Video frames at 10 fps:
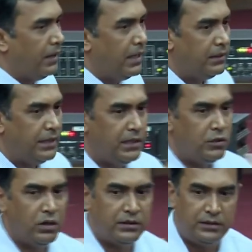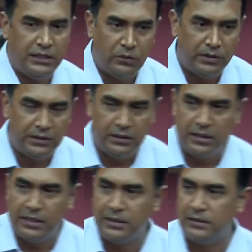and then your sequencing
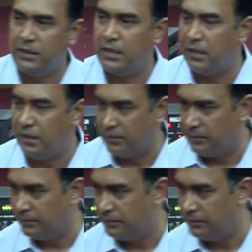reagents are added